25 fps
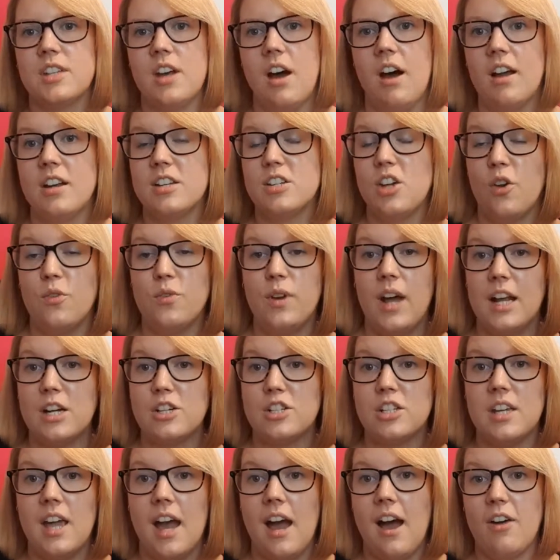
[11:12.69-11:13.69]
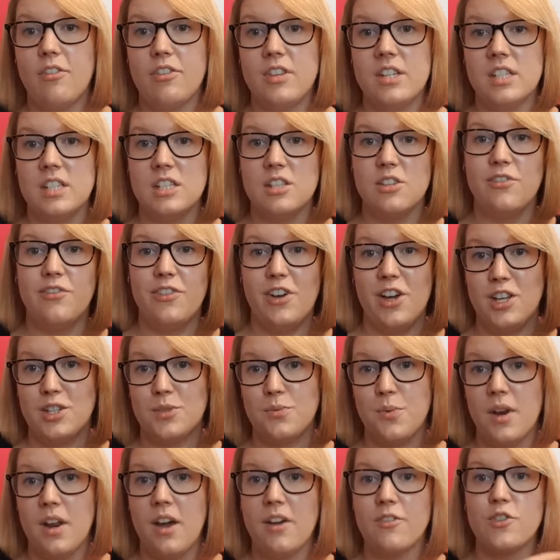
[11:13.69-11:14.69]
I don't actually have, this is the first
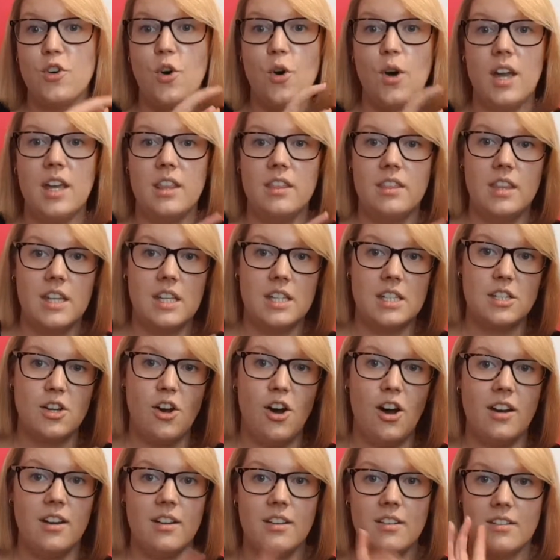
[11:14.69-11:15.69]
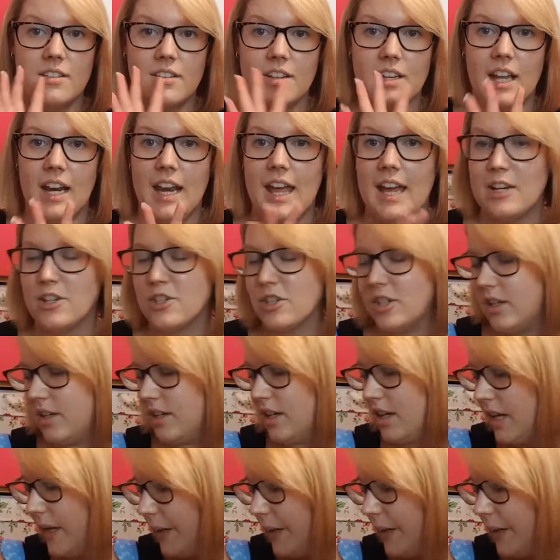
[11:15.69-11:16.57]
one I've got in this kind of collection.